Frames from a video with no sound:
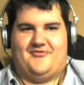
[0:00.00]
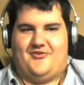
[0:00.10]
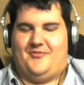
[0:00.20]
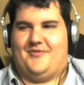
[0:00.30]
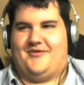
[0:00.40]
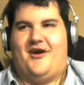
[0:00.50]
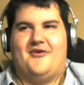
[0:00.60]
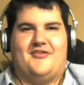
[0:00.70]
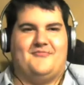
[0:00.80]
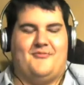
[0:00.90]
on the show. I'm like,
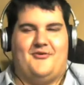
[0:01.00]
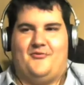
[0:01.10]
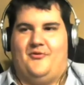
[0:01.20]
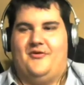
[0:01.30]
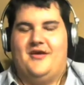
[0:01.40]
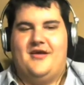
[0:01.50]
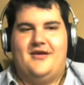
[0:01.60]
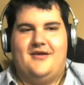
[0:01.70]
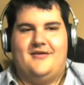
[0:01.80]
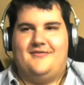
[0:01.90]
oh, that's pretty cool.
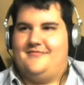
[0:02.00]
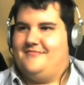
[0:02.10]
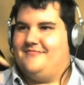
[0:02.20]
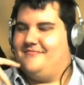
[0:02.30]
Because we were all